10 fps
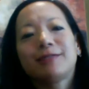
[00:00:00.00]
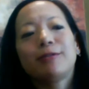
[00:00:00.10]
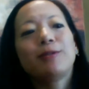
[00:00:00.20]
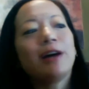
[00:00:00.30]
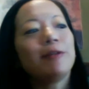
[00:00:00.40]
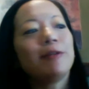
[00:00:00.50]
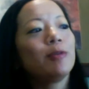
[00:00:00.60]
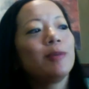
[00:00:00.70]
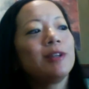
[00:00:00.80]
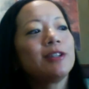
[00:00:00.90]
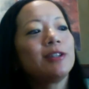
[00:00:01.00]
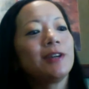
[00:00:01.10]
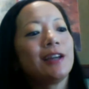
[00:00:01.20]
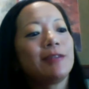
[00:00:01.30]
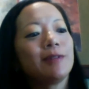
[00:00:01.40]
We'll be
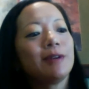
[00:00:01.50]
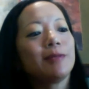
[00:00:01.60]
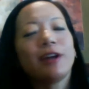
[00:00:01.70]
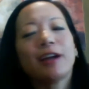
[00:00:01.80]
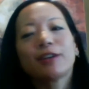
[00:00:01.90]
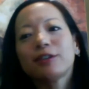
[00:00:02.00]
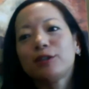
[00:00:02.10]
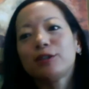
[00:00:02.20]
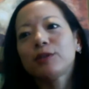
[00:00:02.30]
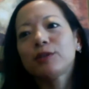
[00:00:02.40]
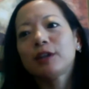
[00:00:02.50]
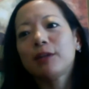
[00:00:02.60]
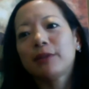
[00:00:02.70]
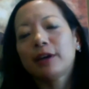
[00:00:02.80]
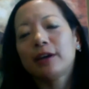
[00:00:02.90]
doing and we'll actually do
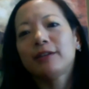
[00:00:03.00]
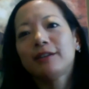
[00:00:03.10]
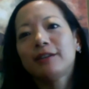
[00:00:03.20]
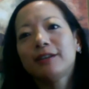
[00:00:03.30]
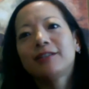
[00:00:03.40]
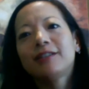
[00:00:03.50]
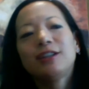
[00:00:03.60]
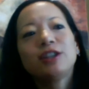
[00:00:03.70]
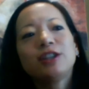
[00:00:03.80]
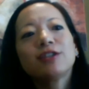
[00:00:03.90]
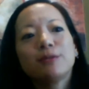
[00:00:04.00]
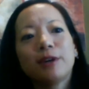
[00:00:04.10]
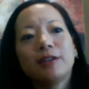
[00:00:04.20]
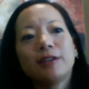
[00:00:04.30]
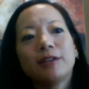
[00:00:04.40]
Samba, teaching
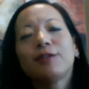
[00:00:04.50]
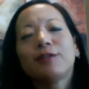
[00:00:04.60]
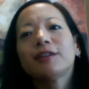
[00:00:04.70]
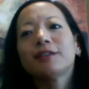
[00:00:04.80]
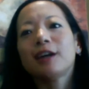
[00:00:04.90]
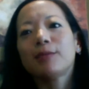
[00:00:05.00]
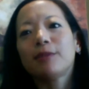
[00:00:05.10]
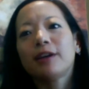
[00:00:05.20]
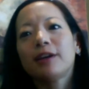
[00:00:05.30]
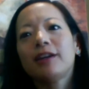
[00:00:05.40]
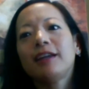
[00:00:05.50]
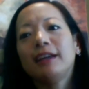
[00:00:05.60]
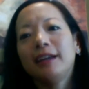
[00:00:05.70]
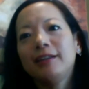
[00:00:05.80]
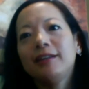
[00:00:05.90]
Zumba, doing a Samba
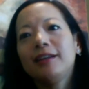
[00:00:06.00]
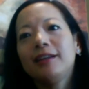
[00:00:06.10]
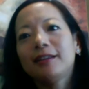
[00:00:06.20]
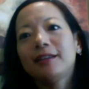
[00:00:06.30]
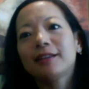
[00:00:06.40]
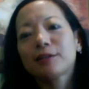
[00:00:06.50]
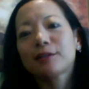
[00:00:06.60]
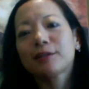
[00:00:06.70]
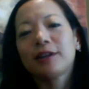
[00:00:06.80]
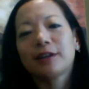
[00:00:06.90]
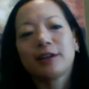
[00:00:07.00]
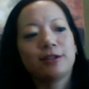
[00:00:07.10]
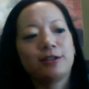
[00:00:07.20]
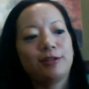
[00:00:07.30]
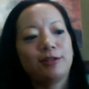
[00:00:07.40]
in the Scorpina
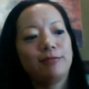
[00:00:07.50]
costume.